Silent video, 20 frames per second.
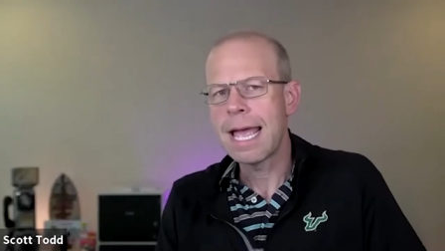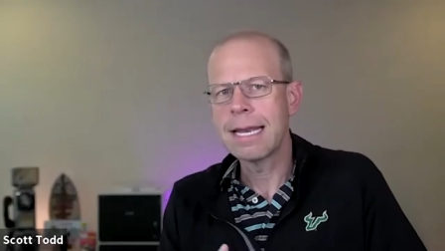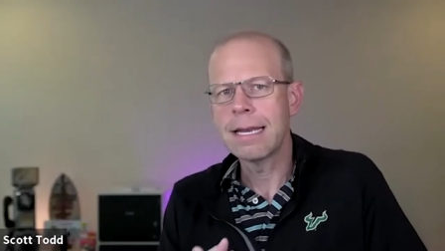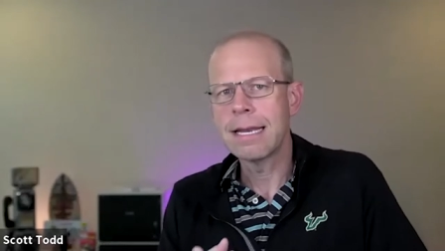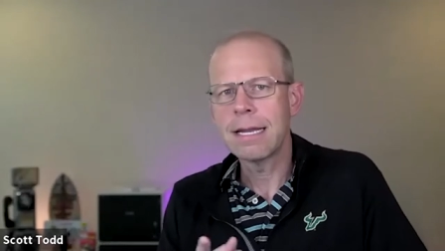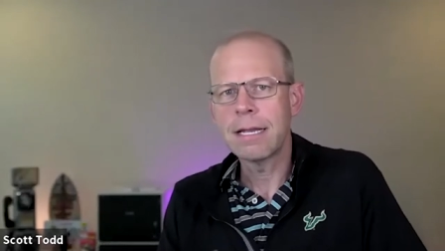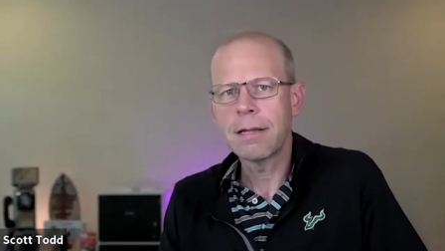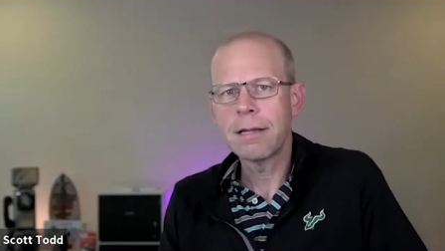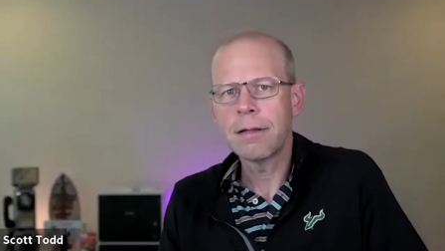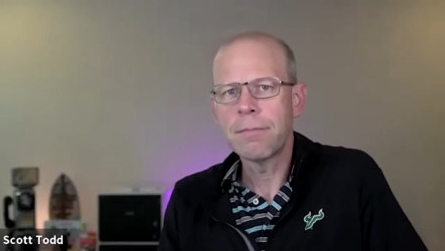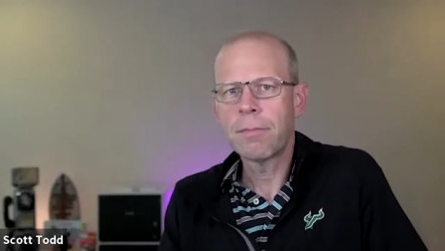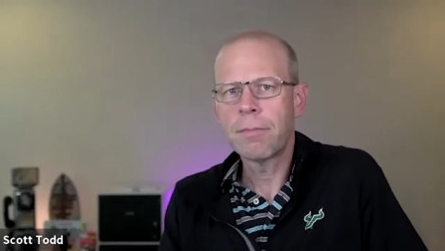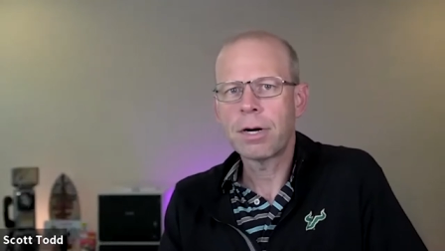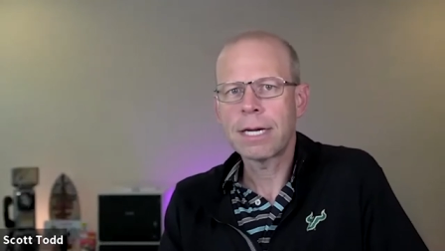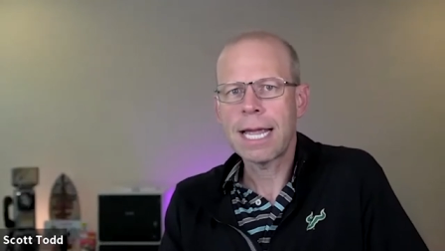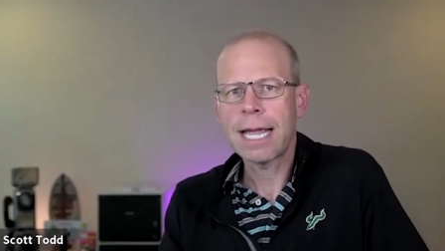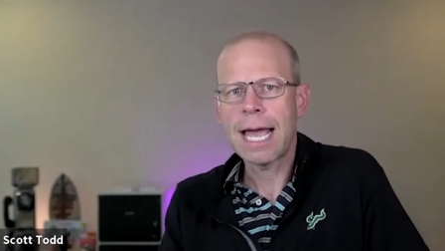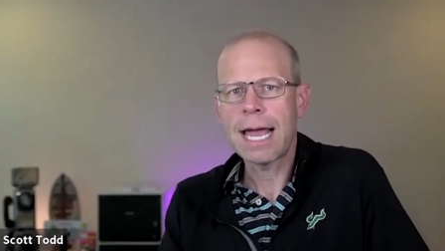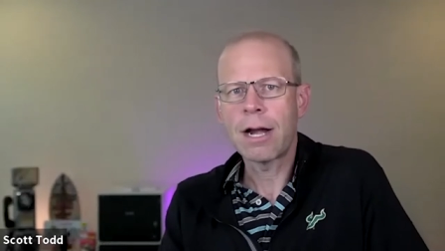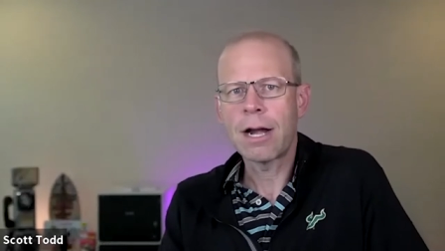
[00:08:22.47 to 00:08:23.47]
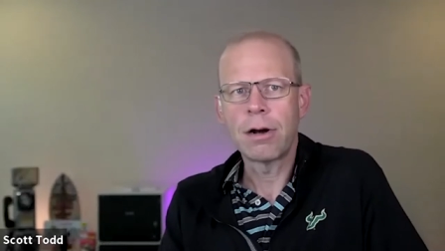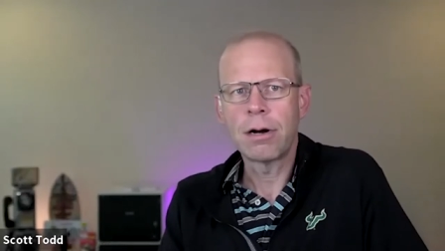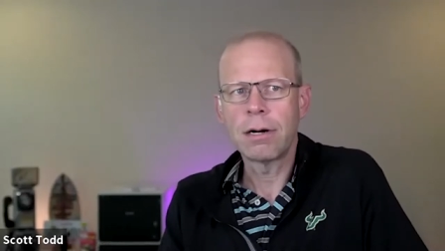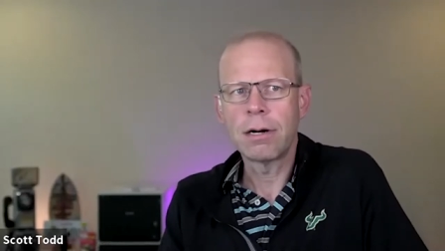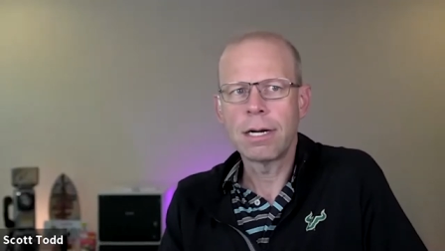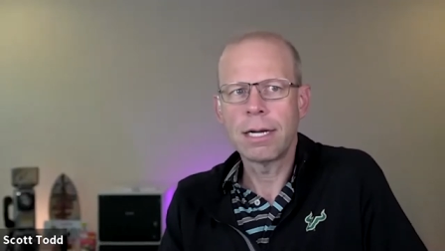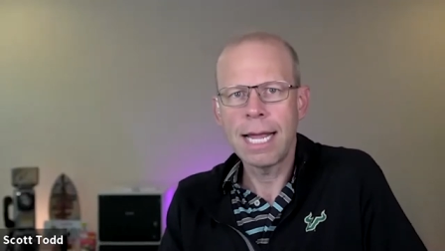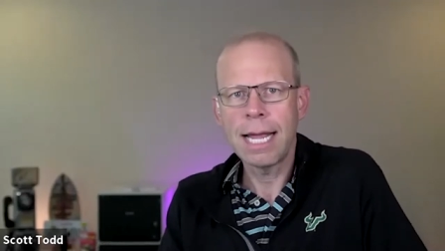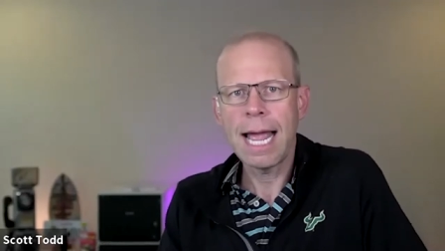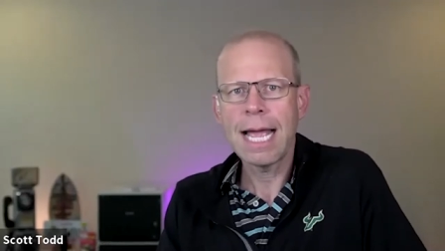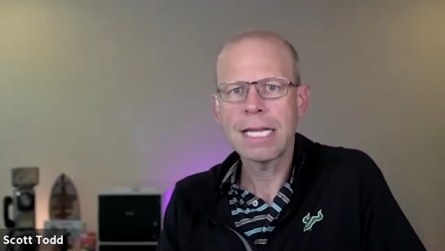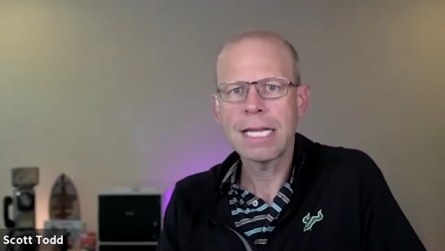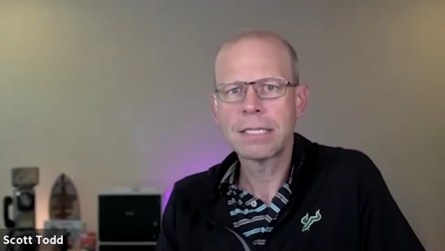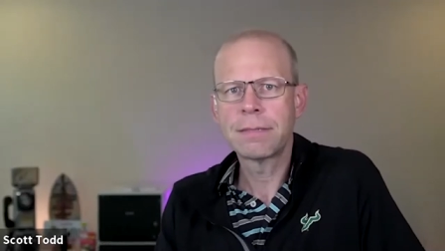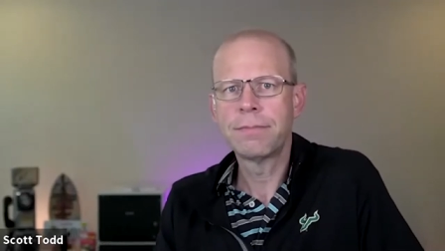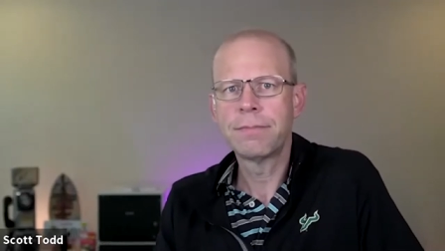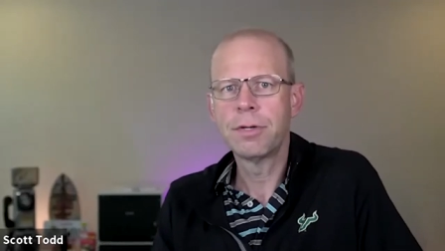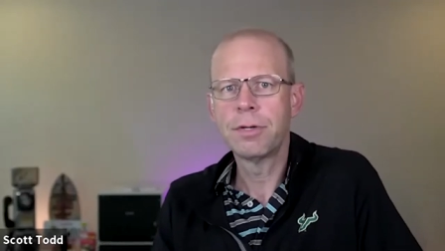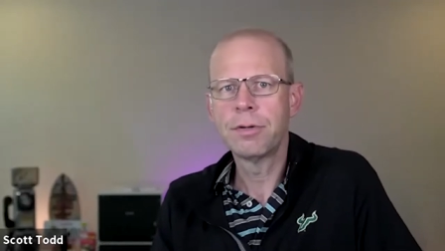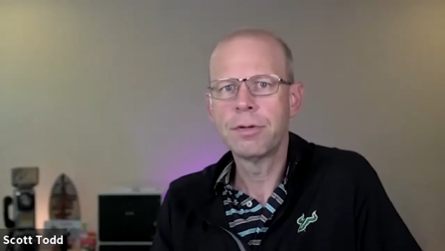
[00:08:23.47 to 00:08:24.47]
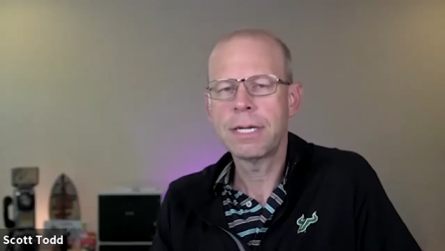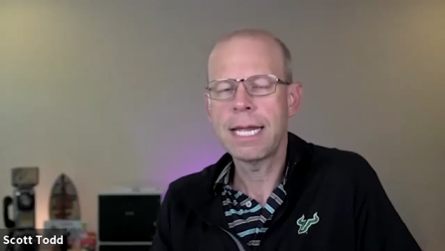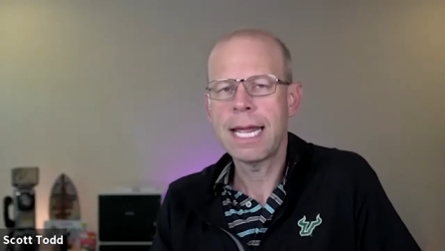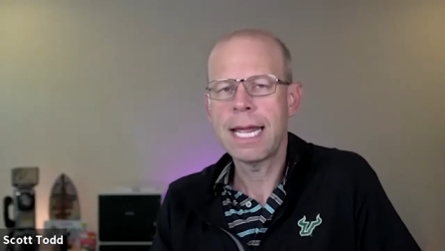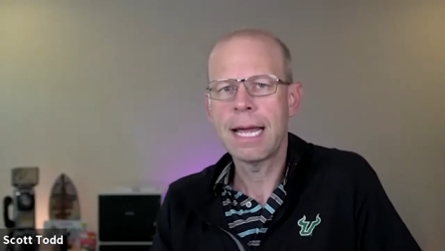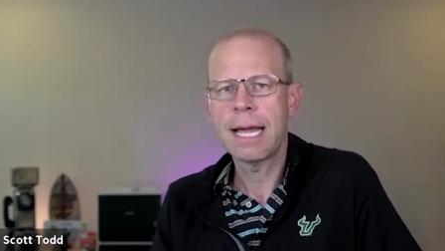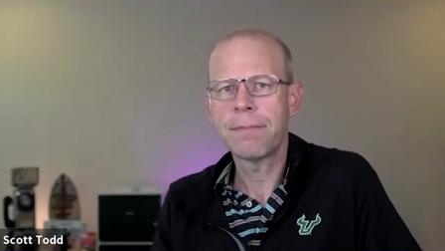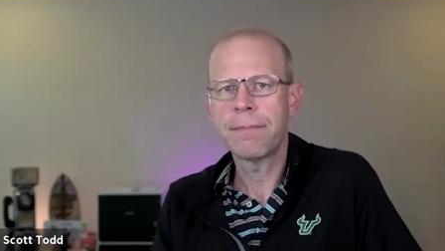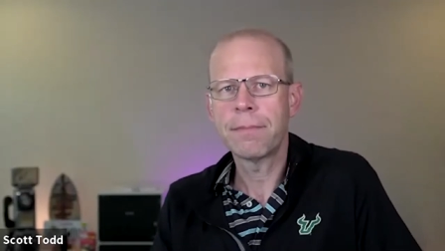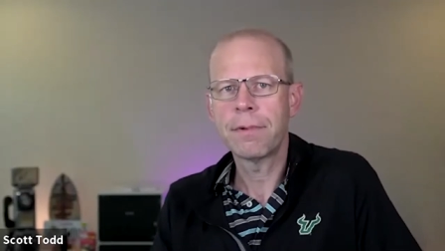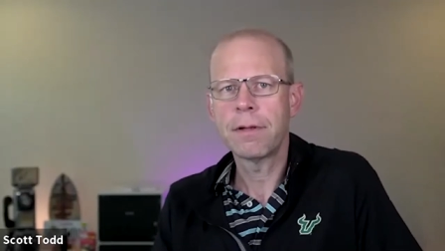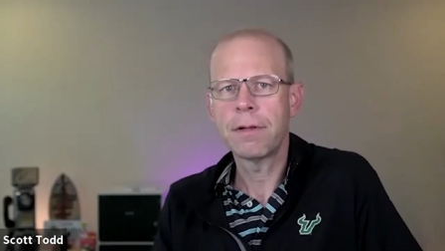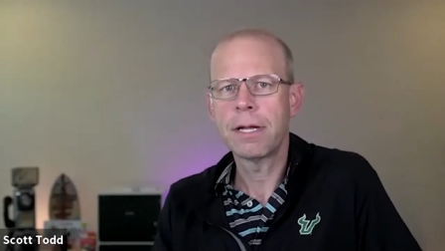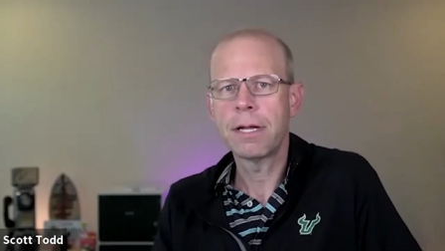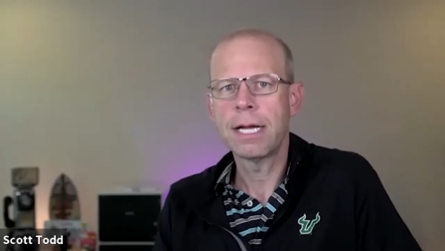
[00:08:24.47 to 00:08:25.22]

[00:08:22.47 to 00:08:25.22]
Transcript: And Mark, at our last boot camp,